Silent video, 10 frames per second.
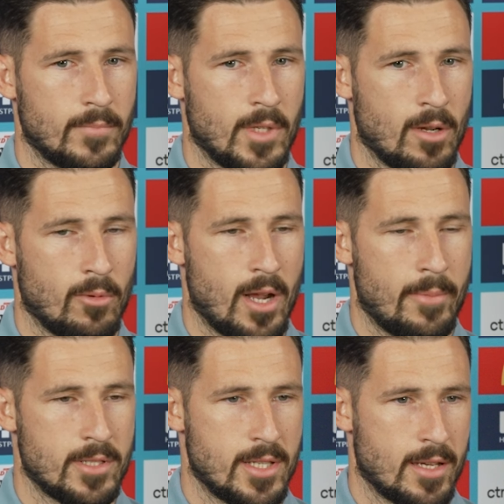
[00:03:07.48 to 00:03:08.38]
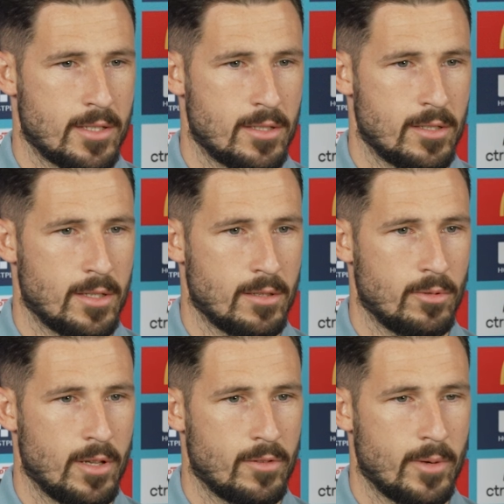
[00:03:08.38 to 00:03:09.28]
what happens next,
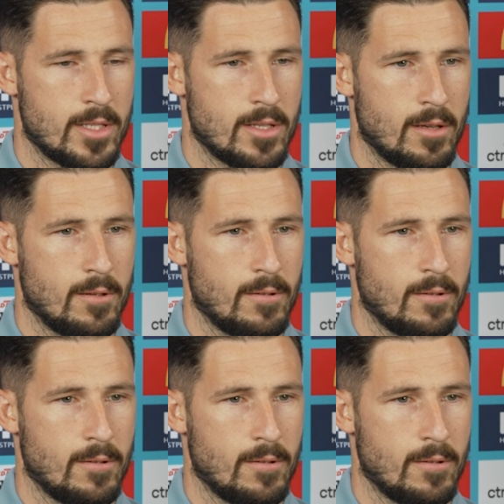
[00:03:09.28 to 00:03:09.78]
we'll have to wait and see.